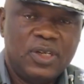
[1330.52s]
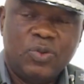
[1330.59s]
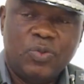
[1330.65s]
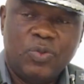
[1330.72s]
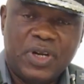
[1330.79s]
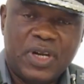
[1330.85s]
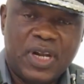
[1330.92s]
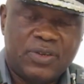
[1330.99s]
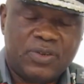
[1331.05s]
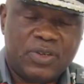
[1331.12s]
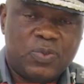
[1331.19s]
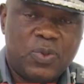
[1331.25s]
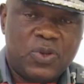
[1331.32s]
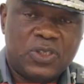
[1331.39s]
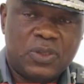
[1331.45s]
with that
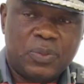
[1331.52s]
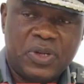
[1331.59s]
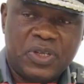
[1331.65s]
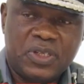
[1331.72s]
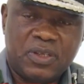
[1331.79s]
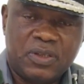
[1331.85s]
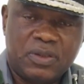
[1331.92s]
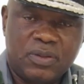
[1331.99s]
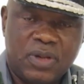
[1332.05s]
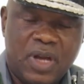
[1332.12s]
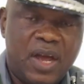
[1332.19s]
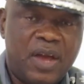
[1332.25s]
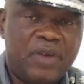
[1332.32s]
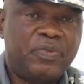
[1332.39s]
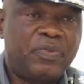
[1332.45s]
responsibility.
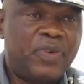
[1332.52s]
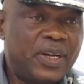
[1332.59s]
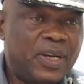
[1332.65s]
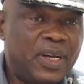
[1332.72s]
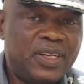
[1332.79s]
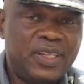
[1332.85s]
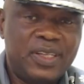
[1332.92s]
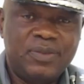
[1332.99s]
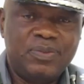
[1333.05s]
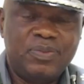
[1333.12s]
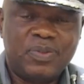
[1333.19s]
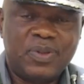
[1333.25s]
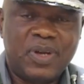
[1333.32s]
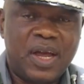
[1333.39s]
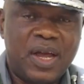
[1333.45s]
Finally,
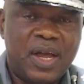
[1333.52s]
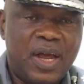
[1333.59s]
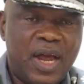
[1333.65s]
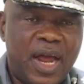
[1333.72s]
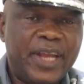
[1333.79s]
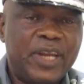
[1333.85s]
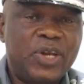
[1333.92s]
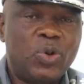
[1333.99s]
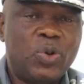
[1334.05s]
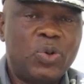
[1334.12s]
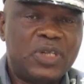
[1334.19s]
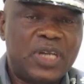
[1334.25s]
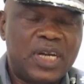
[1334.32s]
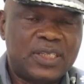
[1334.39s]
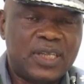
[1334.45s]
I know
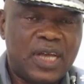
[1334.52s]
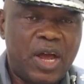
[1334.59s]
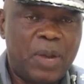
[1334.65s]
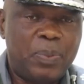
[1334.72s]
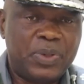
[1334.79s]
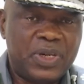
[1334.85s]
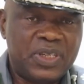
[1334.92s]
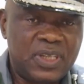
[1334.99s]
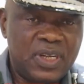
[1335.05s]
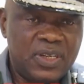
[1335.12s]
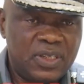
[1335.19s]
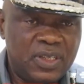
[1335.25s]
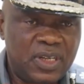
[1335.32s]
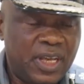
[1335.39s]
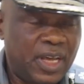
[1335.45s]
that our
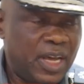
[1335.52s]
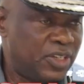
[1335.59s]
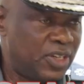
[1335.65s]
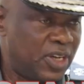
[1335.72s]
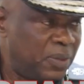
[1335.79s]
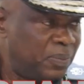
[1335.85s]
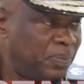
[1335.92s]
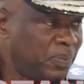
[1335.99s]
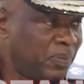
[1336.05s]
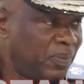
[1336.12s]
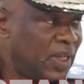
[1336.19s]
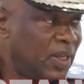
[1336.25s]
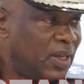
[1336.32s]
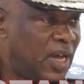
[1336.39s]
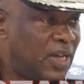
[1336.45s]
presence in Ikeja
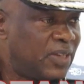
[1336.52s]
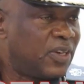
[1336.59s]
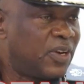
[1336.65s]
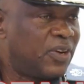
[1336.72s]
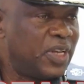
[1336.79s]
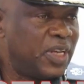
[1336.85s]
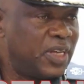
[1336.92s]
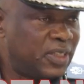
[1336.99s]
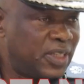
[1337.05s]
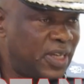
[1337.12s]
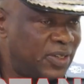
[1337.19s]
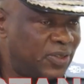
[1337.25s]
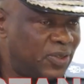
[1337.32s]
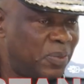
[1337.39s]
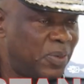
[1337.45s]
has
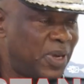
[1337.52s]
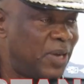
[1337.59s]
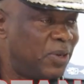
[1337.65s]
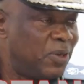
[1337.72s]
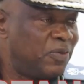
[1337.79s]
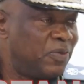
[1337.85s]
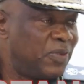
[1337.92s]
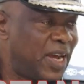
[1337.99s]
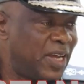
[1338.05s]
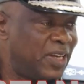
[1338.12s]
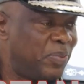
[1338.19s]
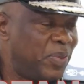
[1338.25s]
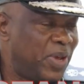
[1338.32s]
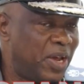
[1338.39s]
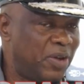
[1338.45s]
created some kind of
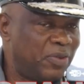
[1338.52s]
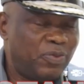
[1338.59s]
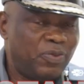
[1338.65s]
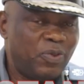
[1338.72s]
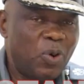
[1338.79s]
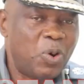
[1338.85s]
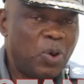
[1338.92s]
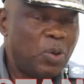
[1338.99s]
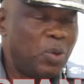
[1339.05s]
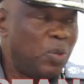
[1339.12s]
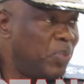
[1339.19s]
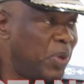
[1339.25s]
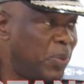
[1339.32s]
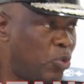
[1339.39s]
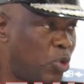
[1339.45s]
nightmare for
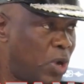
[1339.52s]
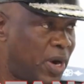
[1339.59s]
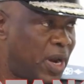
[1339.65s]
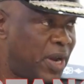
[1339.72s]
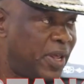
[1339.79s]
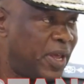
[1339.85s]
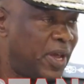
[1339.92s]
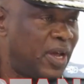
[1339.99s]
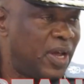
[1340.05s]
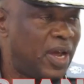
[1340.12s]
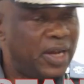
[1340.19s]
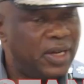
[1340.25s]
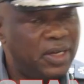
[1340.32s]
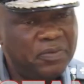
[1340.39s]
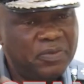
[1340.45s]
people around here.
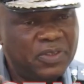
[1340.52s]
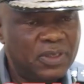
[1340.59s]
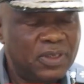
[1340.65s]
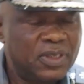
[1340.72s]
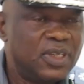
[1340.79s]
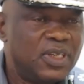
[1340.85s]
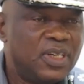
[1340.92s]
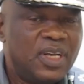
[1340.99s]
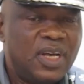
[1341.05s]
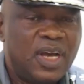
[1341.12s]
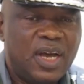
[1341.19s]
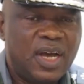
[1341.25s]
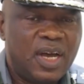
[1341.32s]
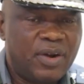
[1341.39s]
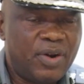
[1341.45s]
I lived
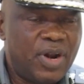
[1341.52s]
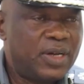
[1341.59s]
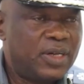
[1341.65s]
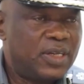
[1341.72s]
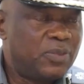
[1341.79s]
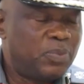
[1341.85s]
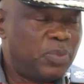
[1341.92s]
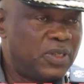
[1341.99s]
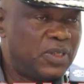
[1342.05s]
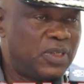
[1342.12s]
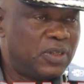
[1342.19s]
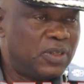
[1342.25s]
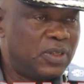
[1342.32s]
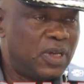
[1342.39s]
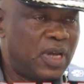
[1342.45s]
around these
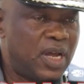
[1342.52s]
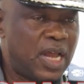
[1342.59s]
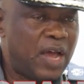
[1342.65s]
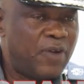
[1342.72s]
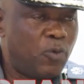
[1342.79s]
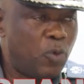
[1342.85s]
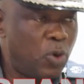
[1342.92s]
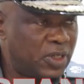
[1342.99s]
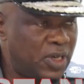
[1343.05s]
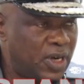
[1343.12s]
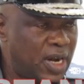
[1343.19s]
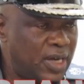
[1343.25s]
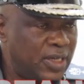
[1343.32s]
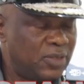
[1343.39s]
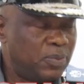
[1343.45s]
places and I've walked
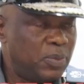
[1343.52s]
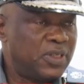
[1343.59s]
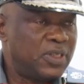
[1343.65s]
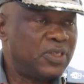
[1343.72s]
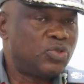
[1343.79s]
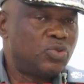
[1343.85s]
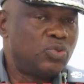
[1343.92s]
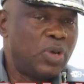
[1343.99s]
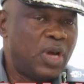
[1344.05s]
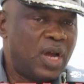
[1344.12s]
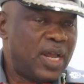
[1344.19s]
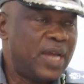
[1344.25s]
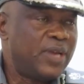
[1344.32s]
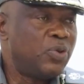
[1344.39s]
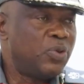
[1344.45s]
around these places too,
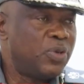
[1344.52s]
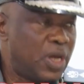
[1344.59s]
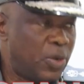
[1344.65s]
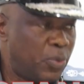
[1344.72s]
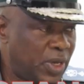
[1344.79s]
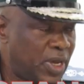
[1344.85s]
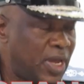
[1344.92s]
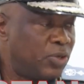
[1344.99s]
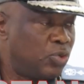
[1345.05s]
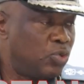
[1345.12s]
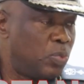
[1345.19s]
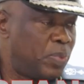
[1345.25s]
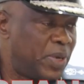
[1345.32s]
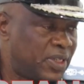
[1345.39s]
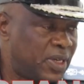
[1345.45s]
and I know that we can
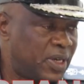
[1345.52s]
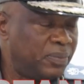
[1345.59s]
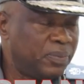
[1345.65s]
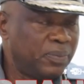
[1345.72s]
do better.